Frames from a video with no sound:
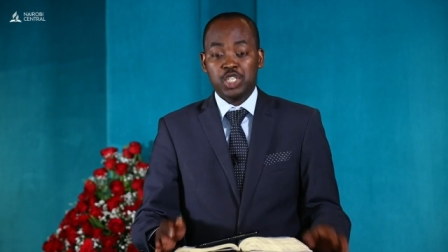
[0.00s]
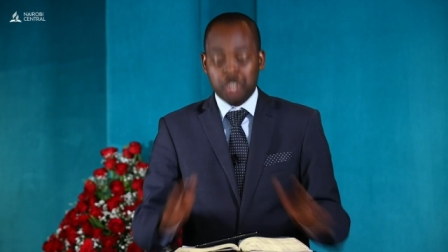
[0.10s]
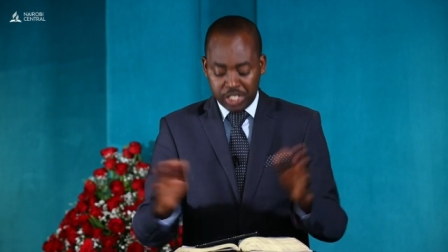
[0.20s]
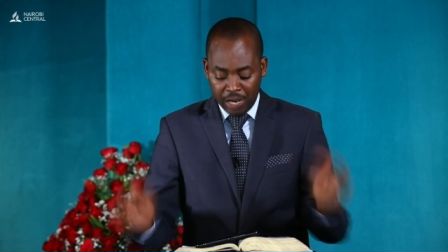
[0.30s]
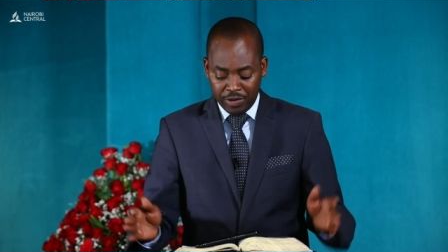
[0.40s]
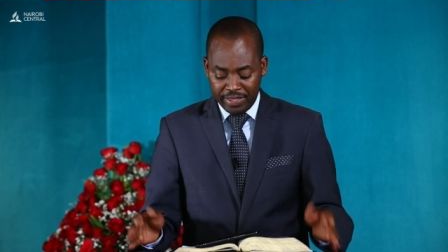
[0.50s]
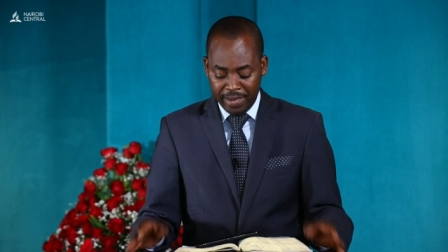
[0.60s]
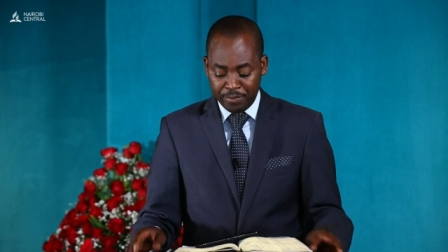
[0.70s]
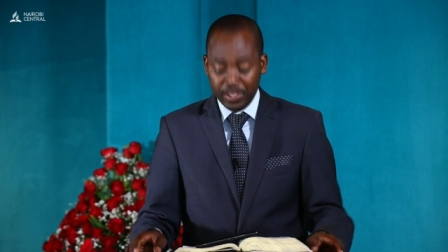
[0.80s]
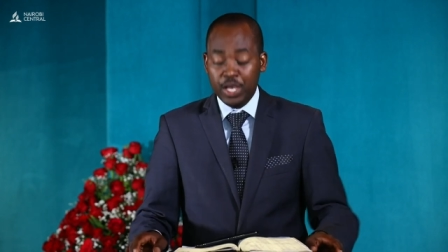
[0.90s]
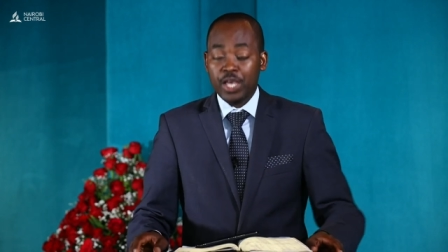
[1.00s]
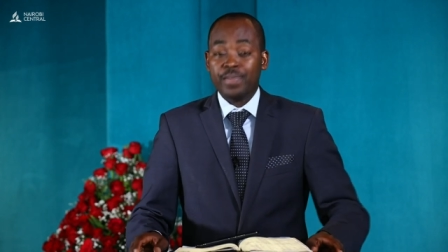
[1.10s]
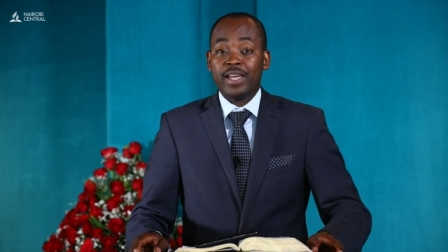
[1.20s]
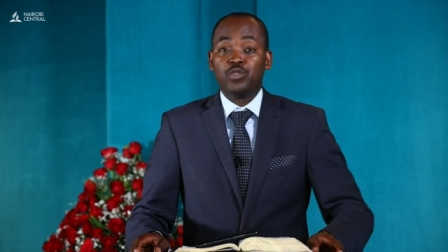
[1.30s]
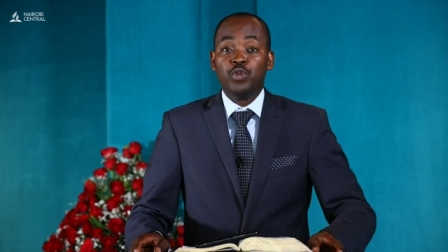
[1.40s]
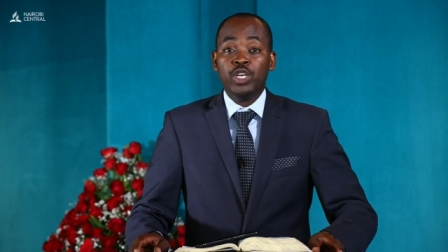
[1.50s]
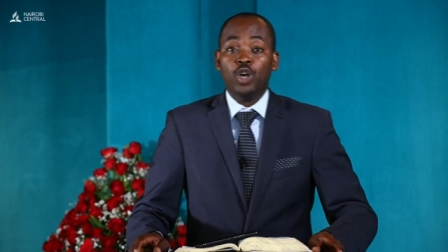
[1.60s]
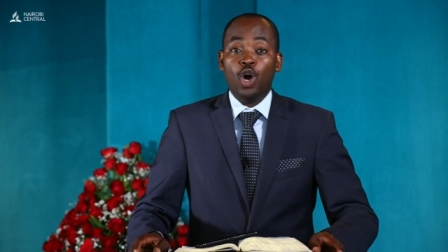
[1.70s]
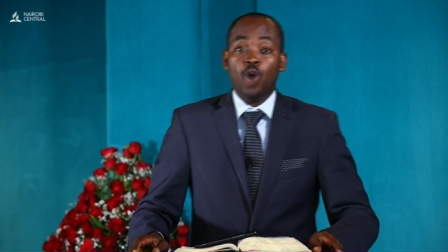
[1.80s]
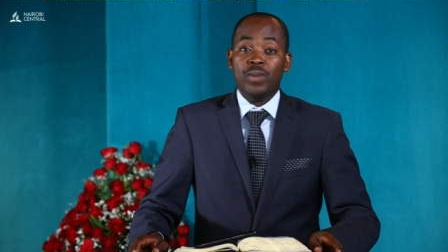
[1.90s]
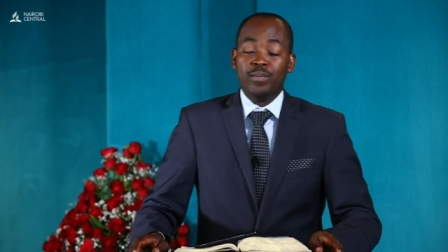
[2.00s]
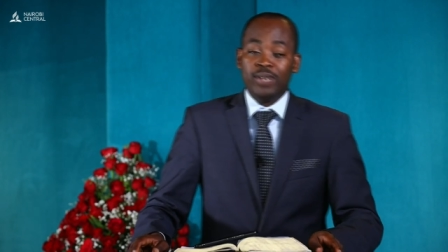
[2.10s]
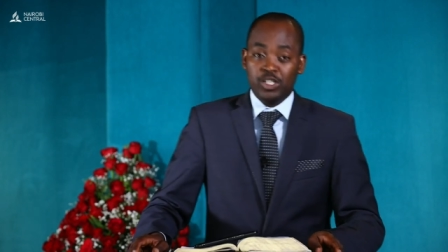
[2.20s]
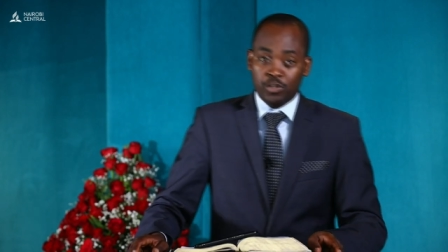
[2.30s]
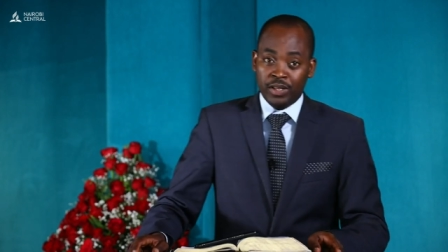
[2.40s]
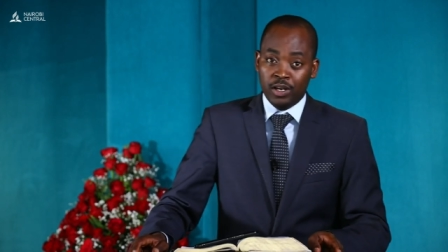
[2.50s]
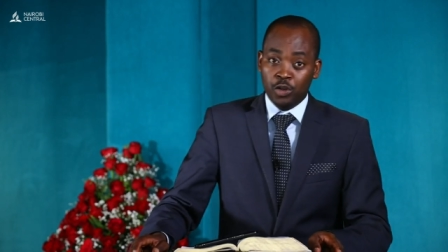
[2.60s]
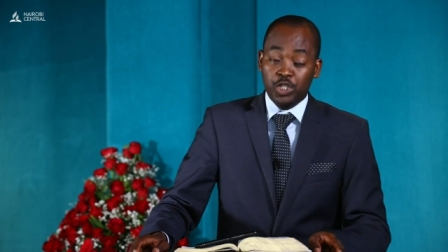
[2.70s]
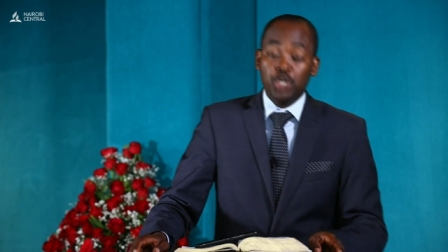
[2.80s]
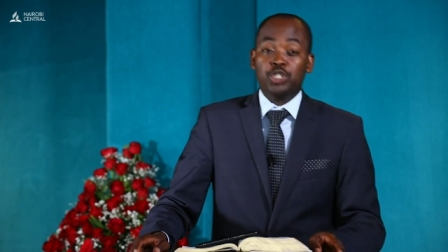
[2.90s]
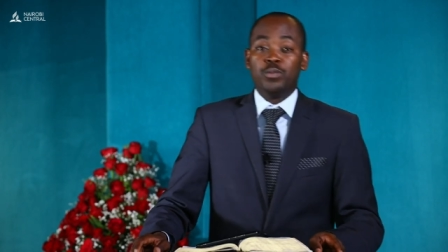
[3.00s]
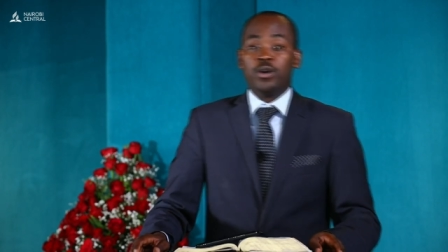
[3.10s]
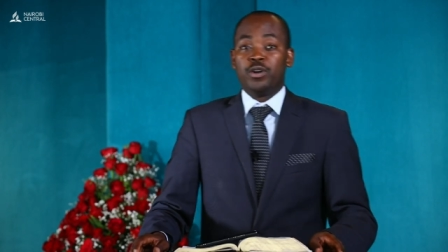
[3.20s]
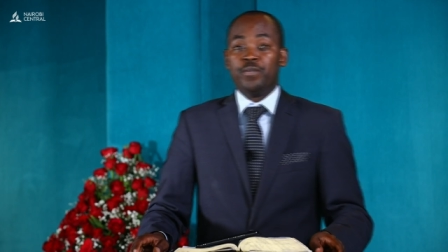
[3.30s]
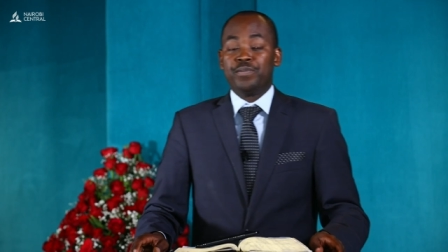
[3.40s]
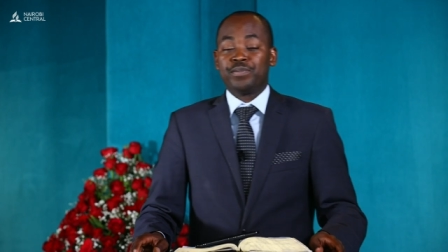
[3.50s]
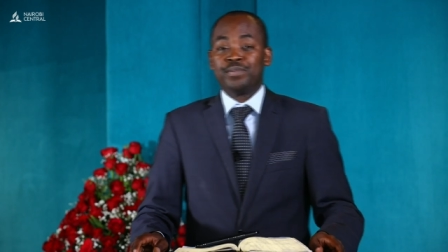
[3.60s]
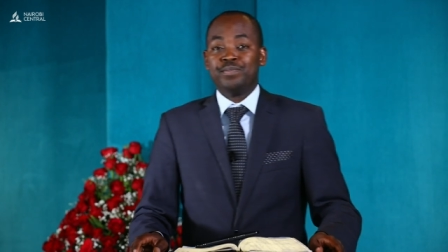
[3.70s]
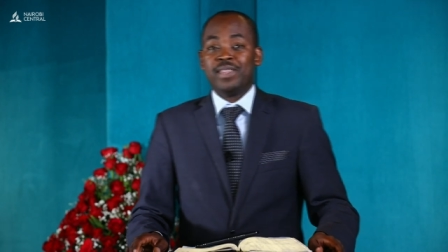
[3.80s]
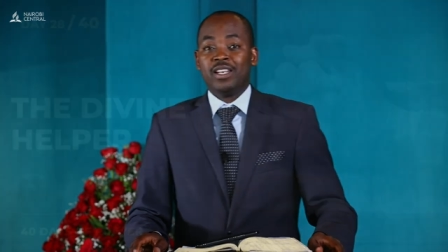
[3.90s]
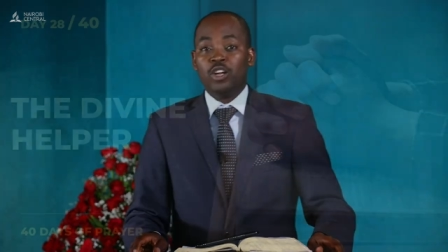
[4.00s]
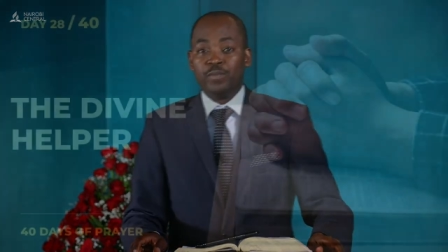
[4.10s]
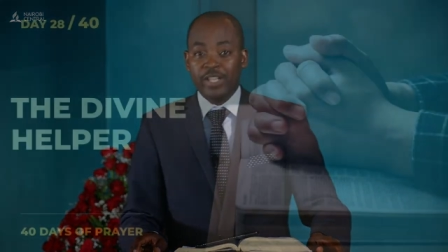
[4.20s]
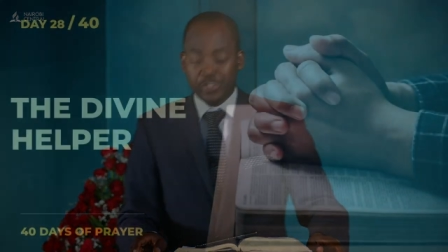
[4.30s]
Share with them that we all may bless of the Lord. Till tomorrow, may the Lord